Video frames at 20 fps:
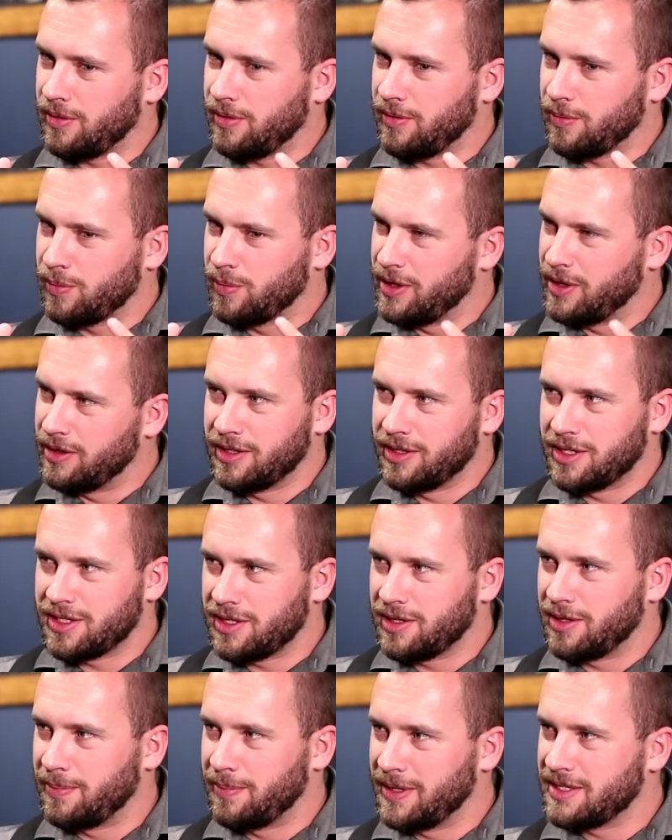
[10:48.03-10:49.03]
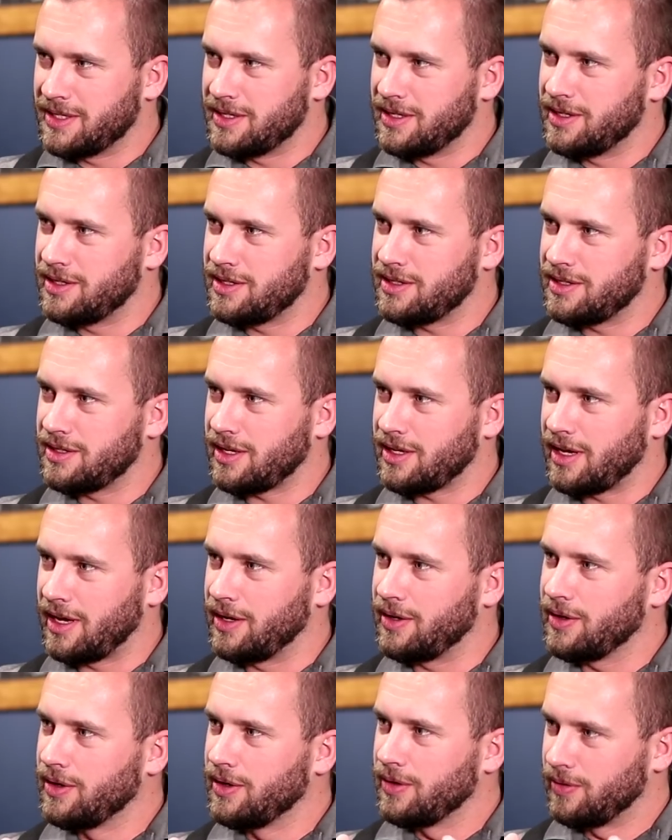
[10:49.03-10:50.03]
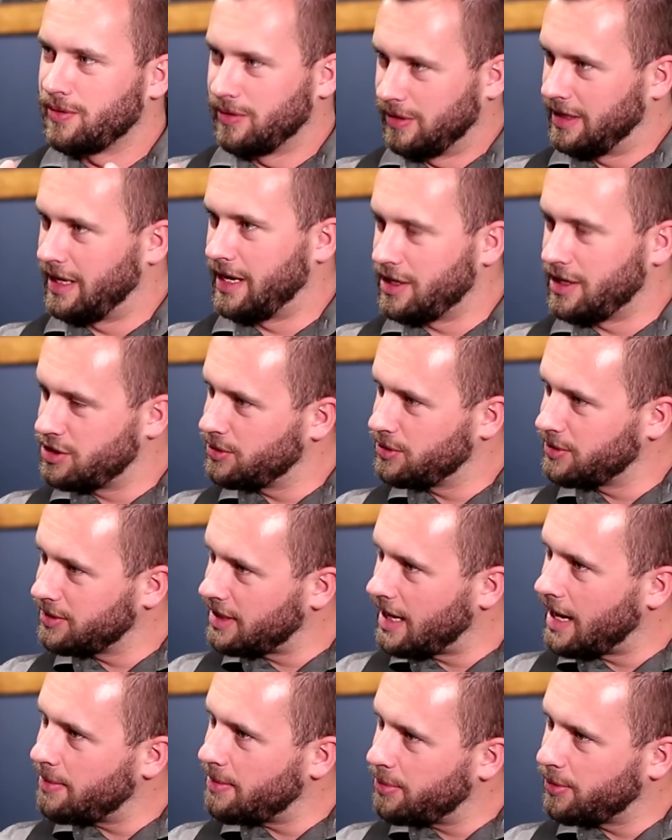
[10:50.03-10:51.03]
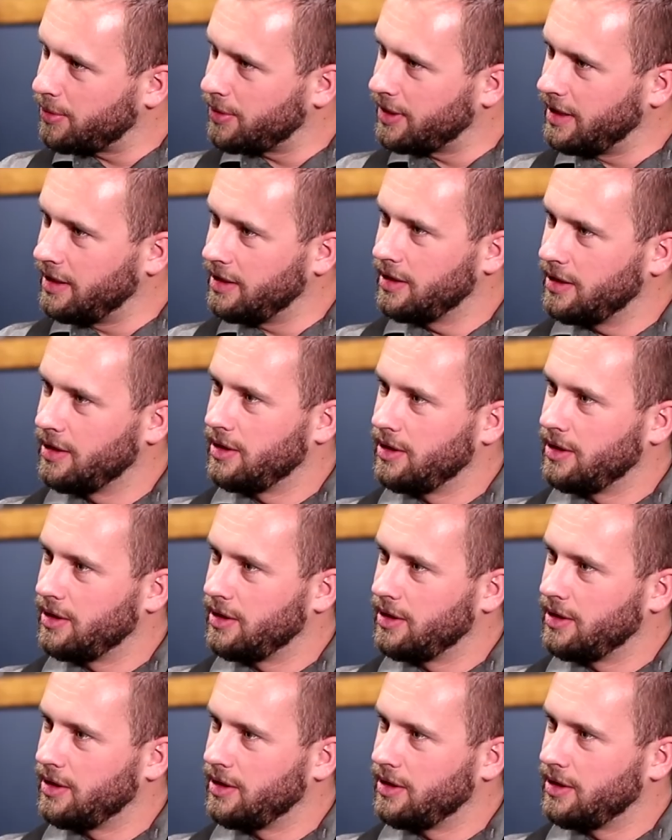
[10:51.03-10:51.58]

realness of the business really hit you at that point?